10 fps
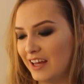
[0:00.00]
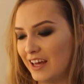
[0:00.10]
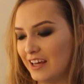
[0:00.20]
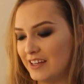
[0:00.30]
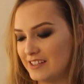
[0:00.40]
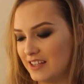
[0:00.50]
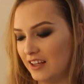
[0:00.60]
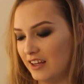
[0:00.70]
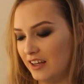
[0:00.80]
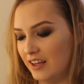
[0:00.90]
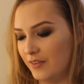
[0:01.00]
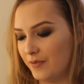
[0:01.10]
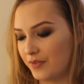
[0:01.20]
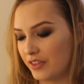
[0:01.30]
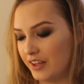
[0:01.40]
is the
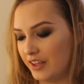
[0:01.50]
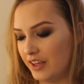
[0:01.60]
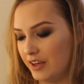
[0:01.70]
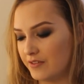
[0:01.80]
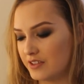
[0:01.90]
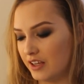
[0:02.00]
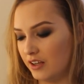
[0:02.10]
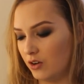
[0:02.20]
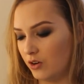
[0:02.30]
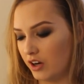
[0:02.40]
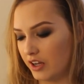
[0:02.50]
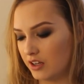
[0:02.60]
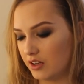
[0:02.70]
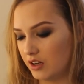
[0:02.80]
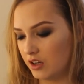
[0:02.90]
Yves Saint
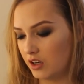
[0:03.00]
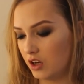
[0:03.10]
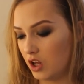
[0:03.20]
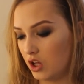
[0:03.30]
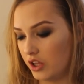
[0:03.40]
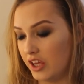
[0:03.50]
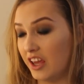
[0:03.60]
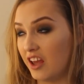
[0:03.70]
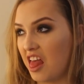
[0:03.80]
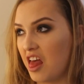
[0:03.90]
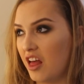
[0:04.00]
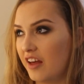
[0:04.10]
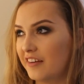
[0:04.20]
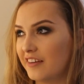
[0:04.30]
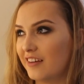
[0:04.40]
Laurent.
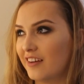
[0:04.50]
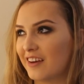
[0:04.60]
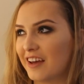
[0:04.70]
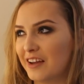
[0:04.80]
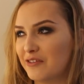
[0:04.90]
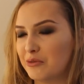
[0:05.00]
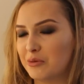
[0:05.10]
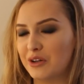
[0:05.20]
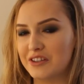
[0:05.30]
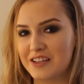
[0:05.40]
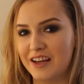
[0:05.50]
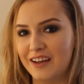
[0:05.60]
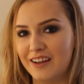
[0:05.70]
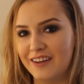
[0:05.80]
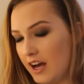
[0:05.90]
I can't even pronounce
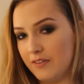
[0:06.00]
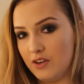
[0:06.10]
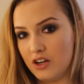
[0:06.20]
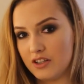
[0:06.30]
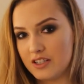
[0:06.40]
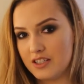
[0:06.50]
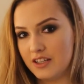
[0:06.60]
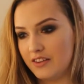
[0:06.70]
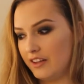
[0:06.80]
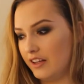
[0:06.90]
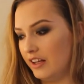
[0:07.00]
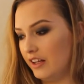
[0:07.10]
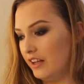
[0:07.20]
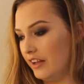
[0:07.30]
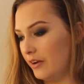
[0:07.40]
that. I've lost the
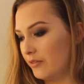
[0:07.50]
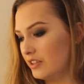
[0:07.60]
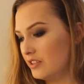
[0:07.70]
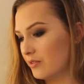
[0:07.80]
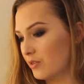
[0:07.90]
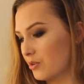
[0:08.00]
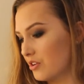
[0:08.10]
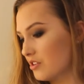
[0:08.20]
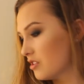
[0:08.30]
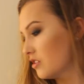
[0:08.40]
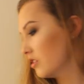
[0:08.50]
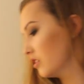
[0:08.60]
lid of it, of course.